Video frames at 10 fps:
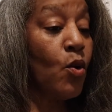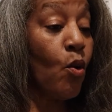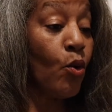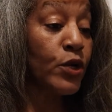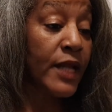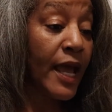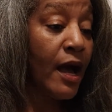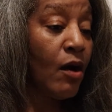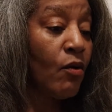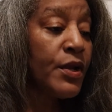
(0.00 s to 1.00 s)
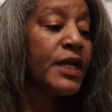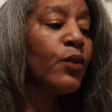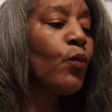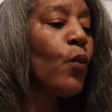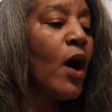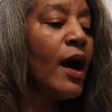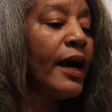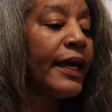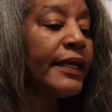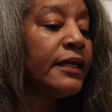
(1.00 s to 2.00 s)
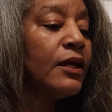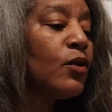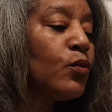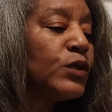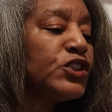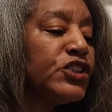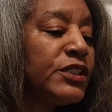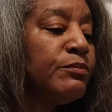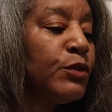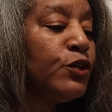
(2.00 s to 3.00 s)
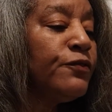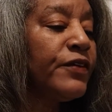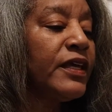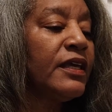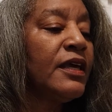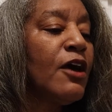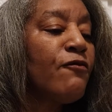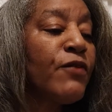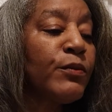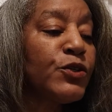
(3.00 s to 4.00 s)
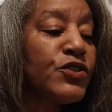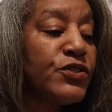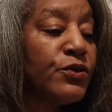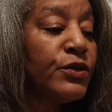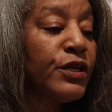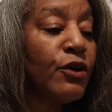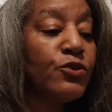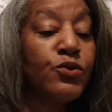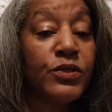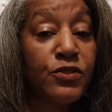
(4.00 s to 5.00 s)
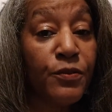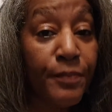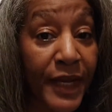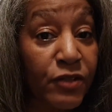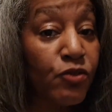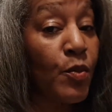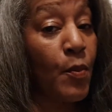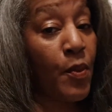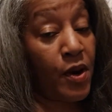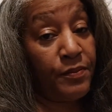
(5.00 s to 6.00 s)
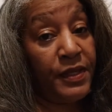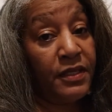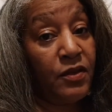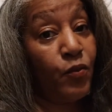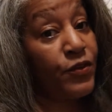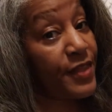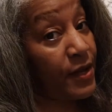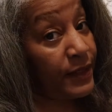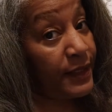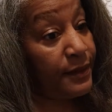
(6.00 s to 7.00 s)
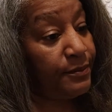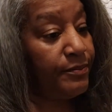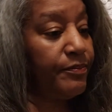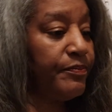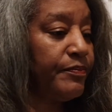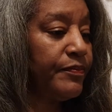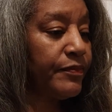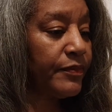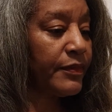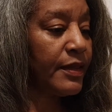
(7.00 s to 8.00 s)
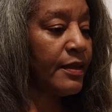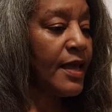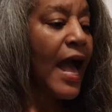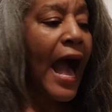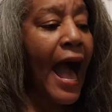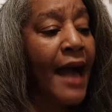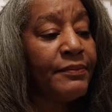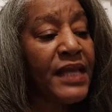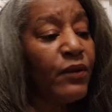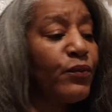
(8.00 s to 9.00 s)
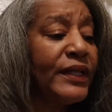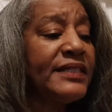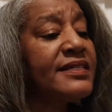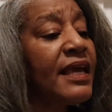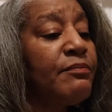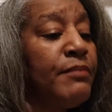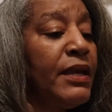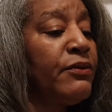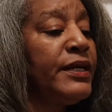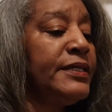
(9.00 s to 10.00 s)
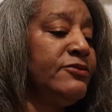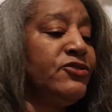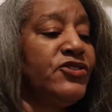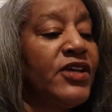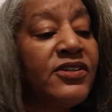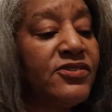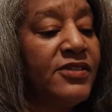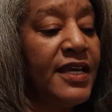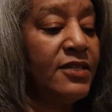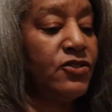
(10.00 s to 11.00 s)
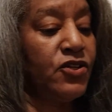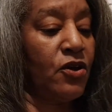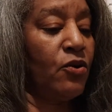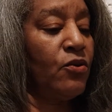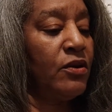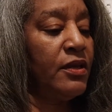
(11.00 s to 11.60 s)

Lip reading: Or now, why was she moving from her studio to a 2-bedroom apartment without him? "I'm not ready to get married just yet, Joe."